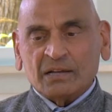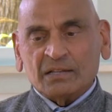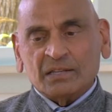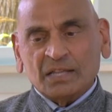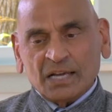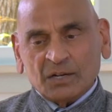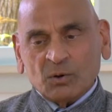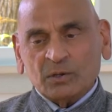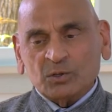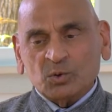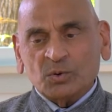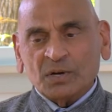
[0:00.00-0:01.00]
That
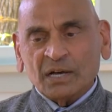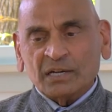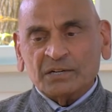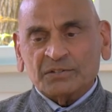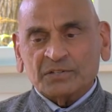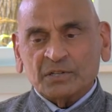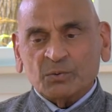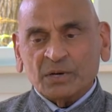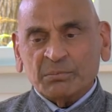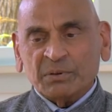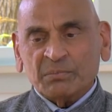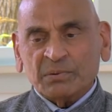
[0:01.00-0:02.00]
also colors the
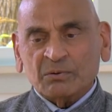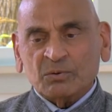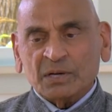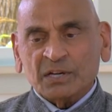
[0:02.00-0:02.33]
way people